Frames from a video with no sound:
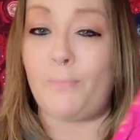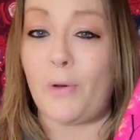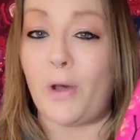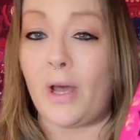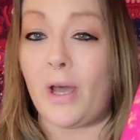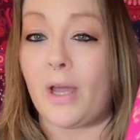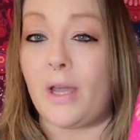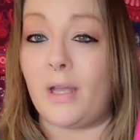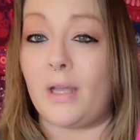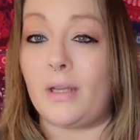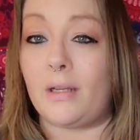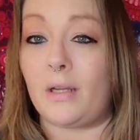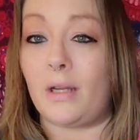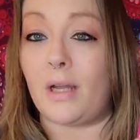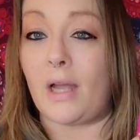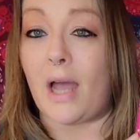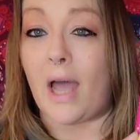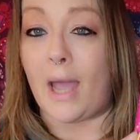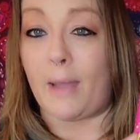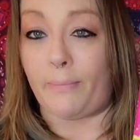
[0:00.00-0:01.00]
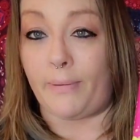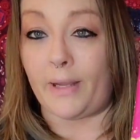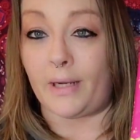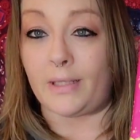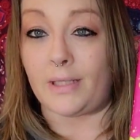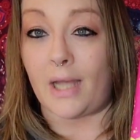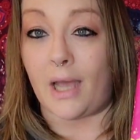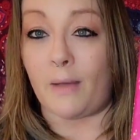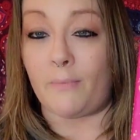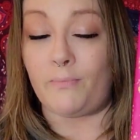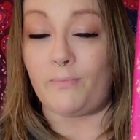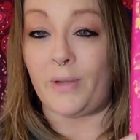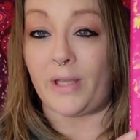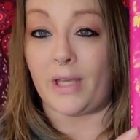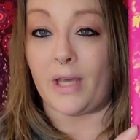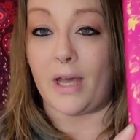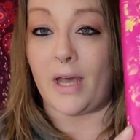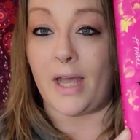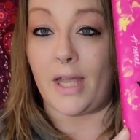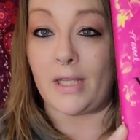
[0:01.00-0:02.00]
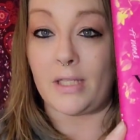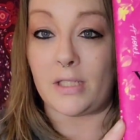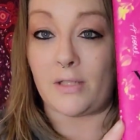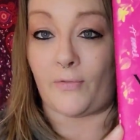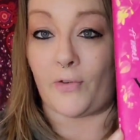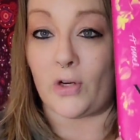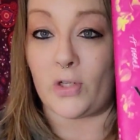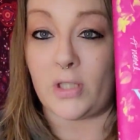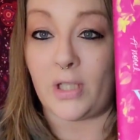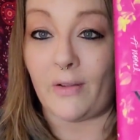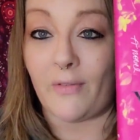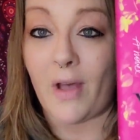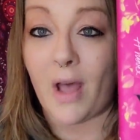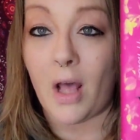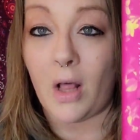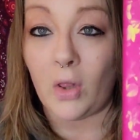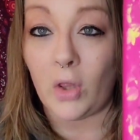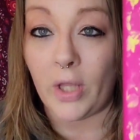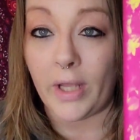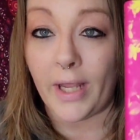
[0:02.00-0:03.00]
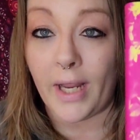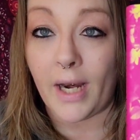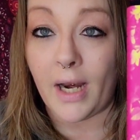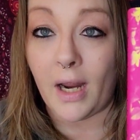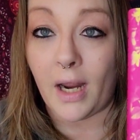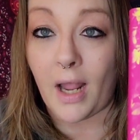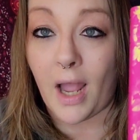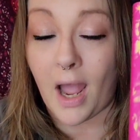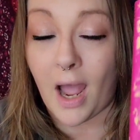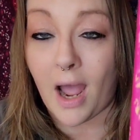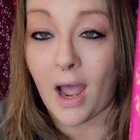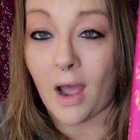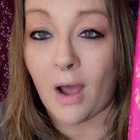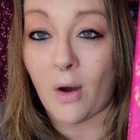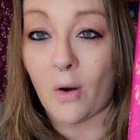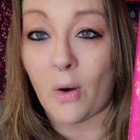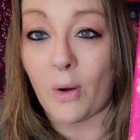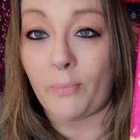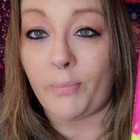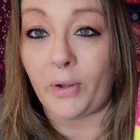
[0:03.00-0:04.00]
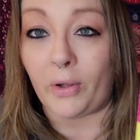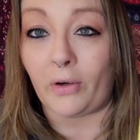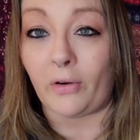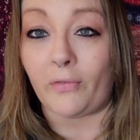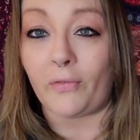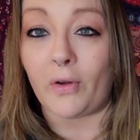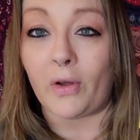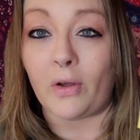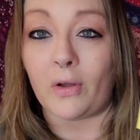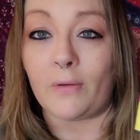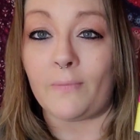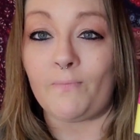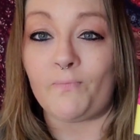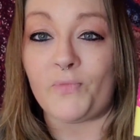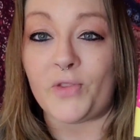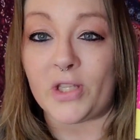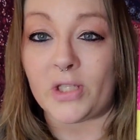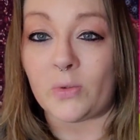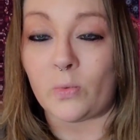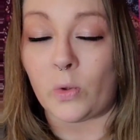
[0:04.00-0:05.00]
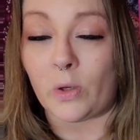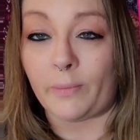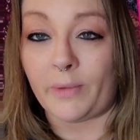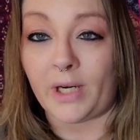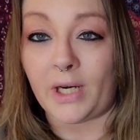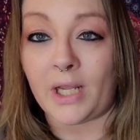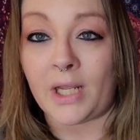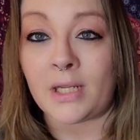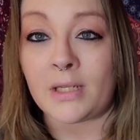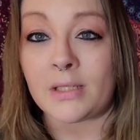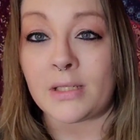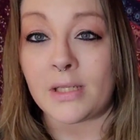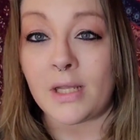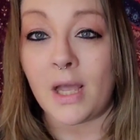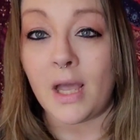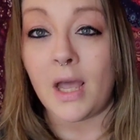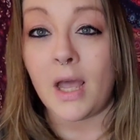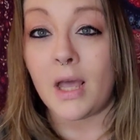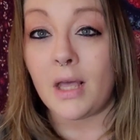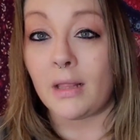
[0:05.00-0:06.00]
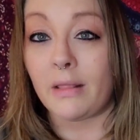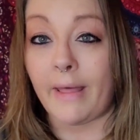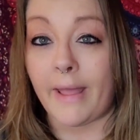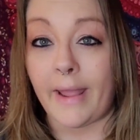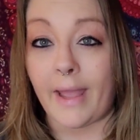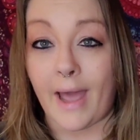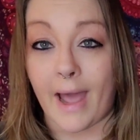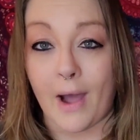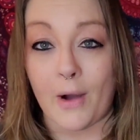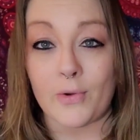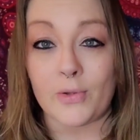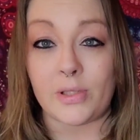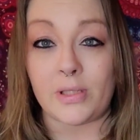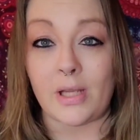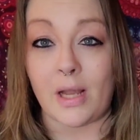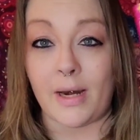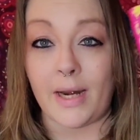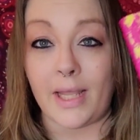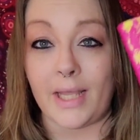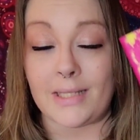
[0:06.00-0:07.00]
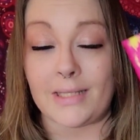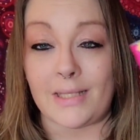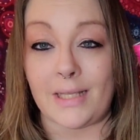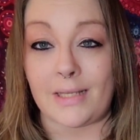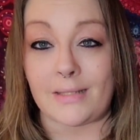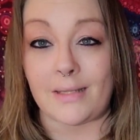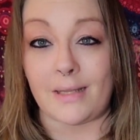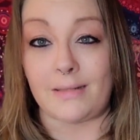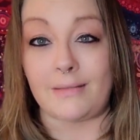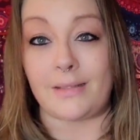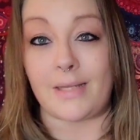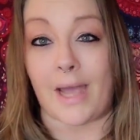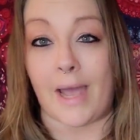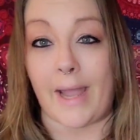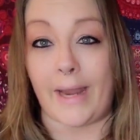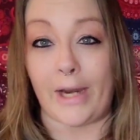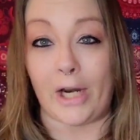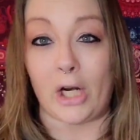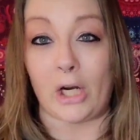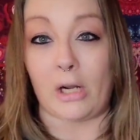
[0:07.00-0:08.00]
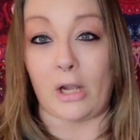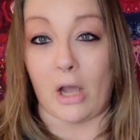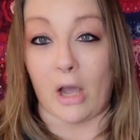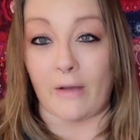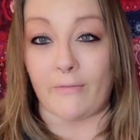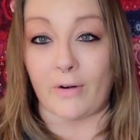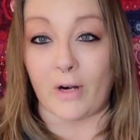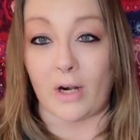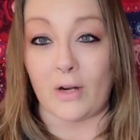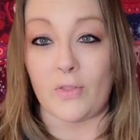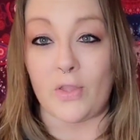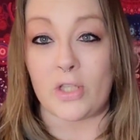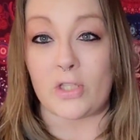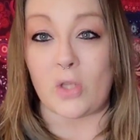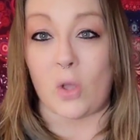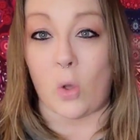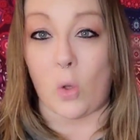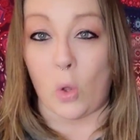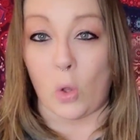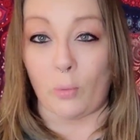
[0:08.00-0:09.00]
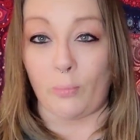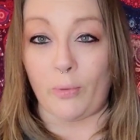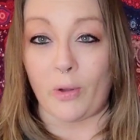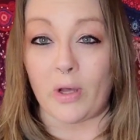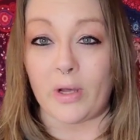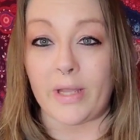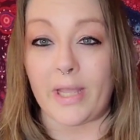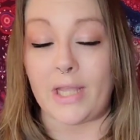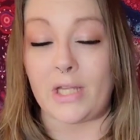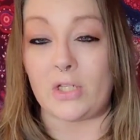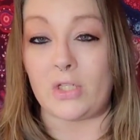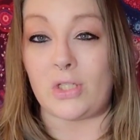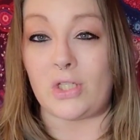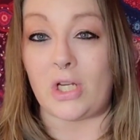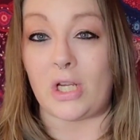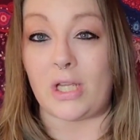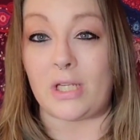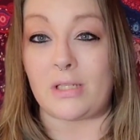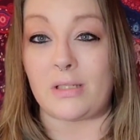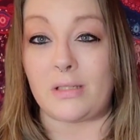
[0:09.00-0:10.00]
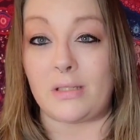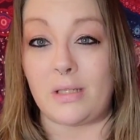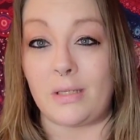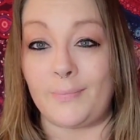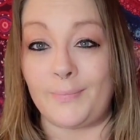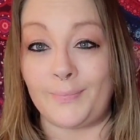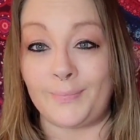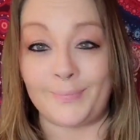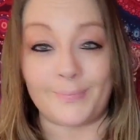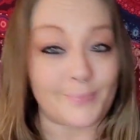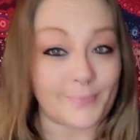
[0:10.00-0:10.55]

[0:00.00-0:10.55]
this book I picked up because, first of all, look at how beautiful this woman is. Like, how stunning is this entire cover? This whole book is just...